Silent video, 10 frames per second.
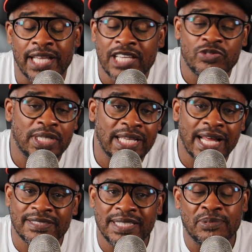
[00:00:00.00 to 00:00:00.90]
that's what a
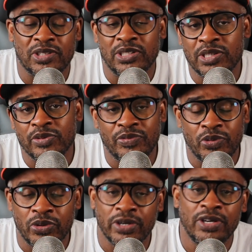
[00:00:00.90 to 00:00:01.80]
lot of teams are looking
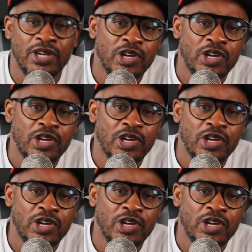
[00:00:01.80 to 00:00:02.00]
for